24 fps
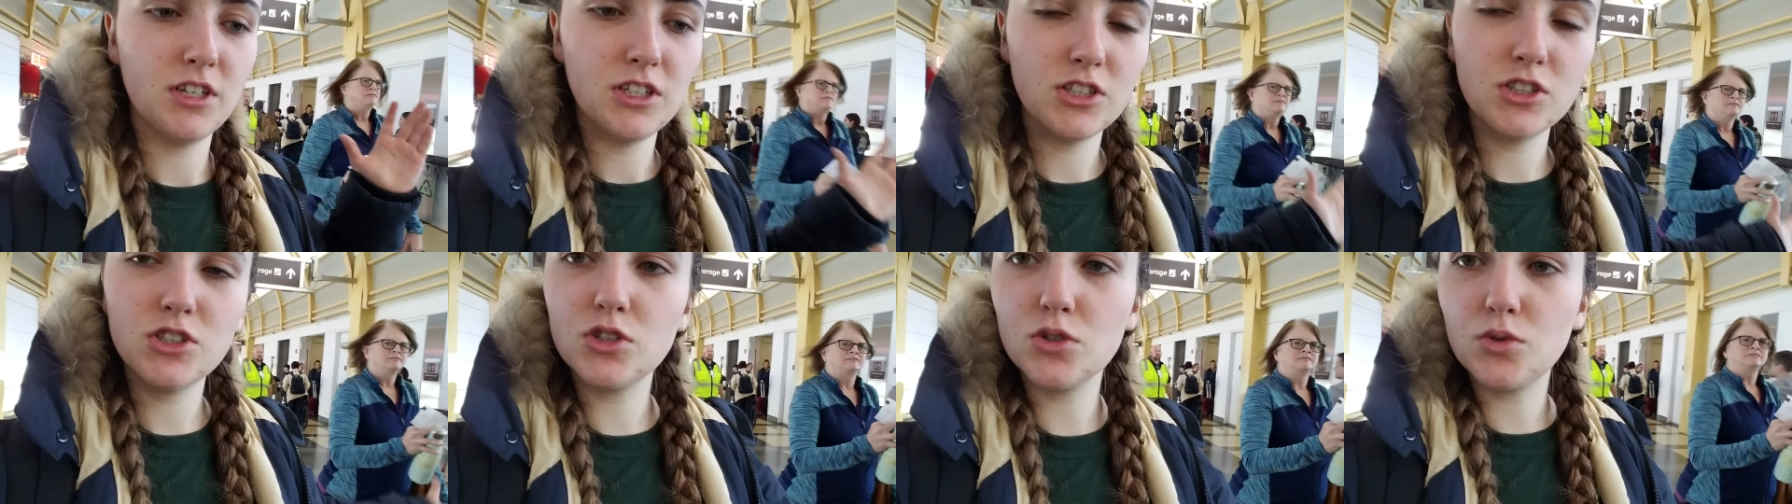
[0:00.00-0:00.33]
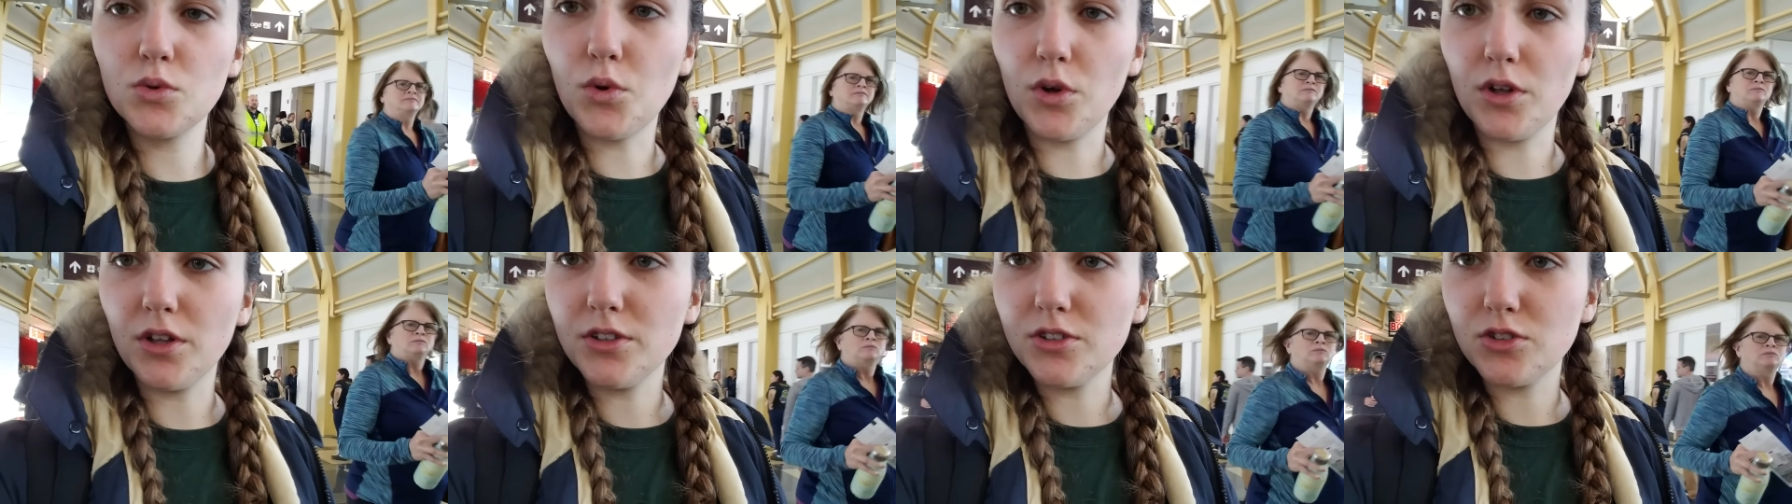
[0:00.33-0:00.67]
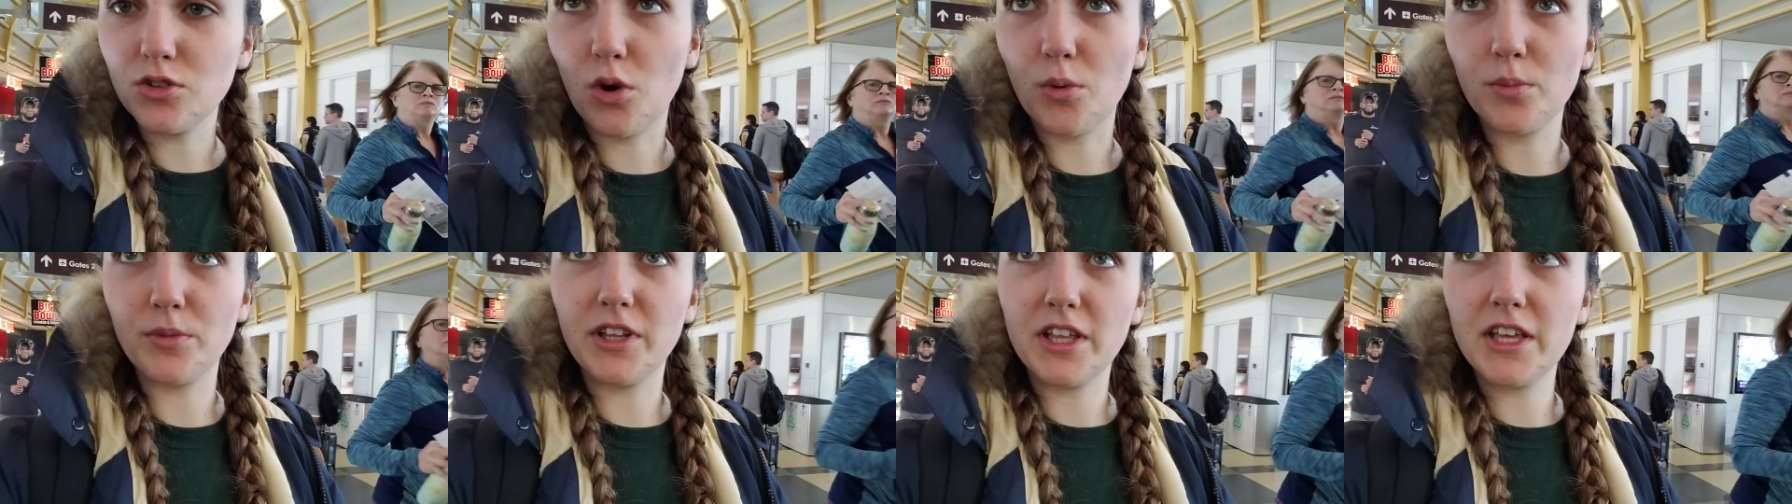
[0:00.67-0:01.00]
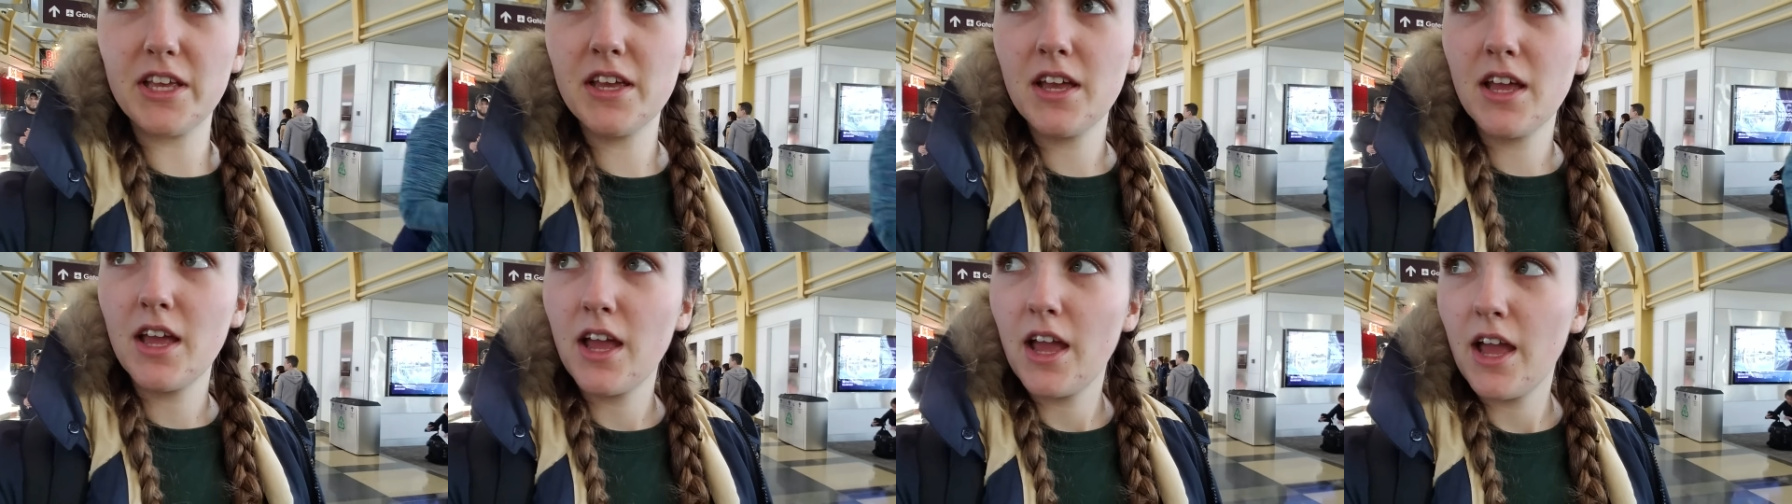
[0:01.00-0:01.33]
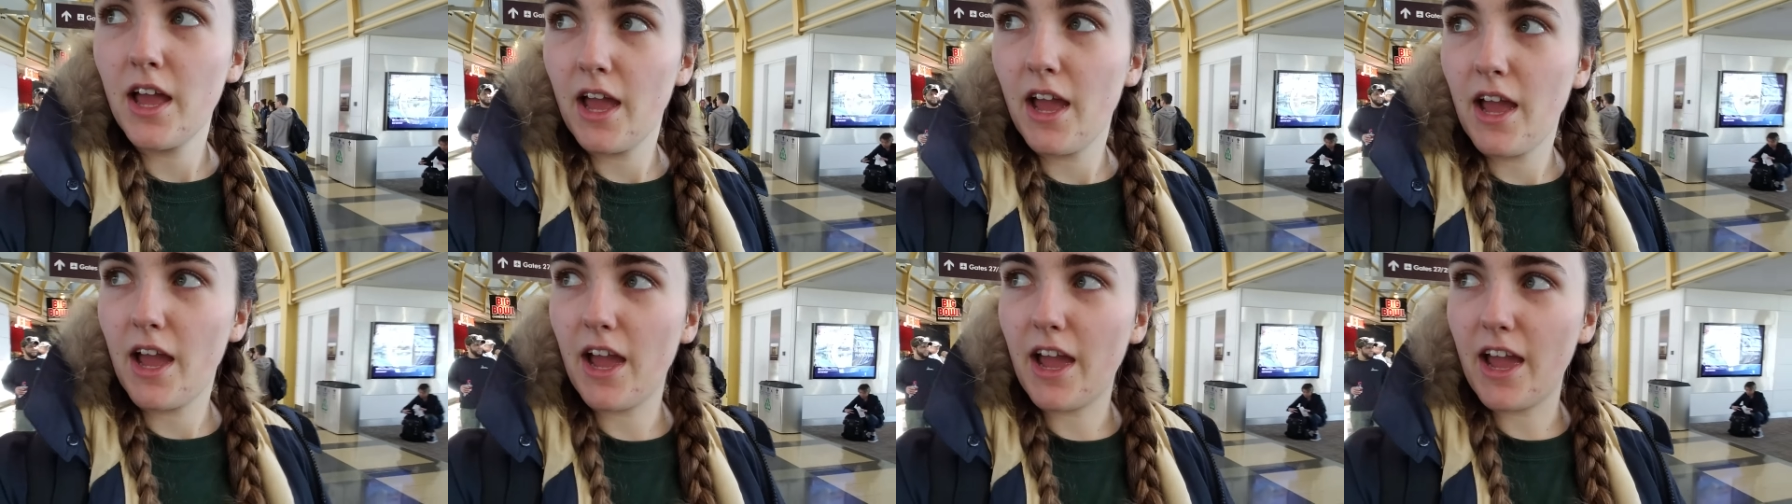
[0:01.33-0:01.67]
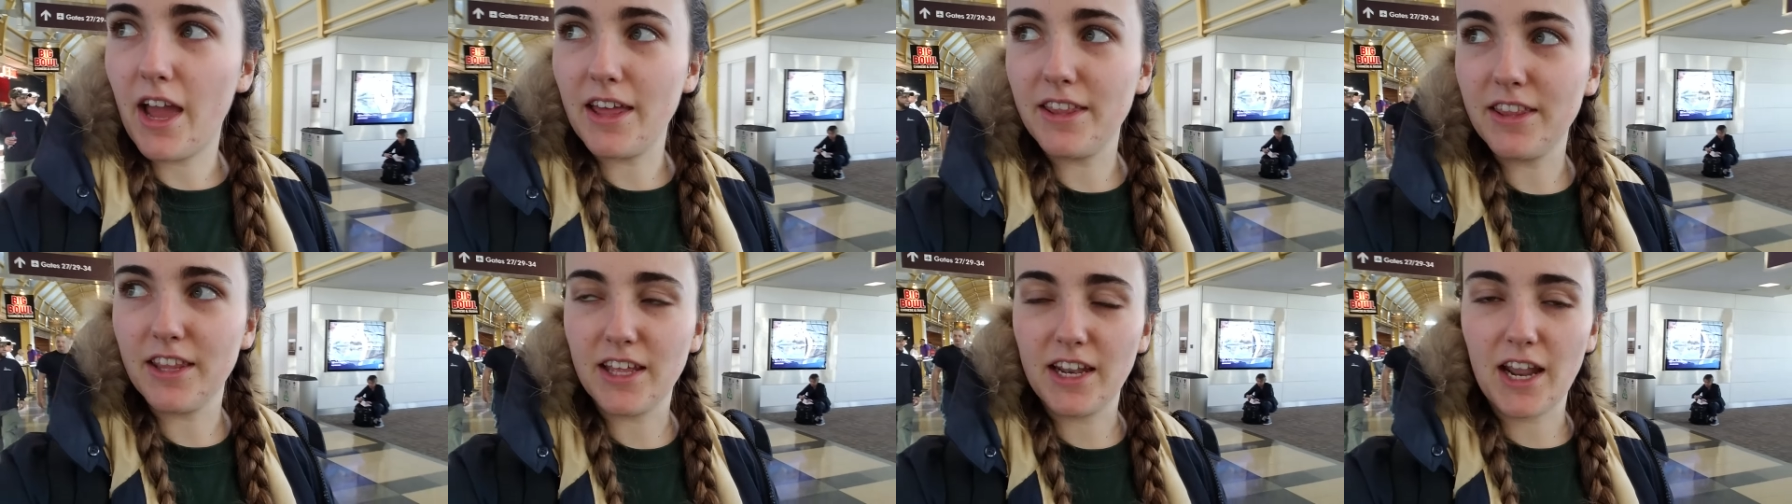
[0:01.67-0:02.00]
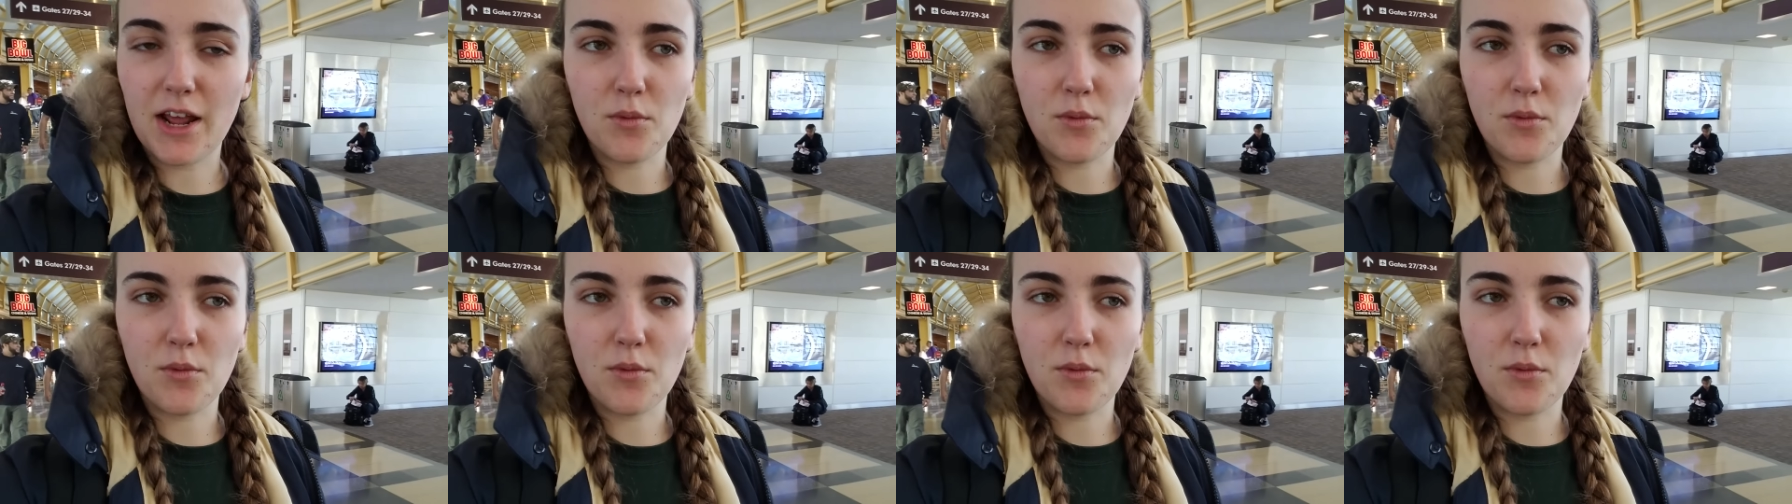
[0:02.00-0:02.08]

school normally, and then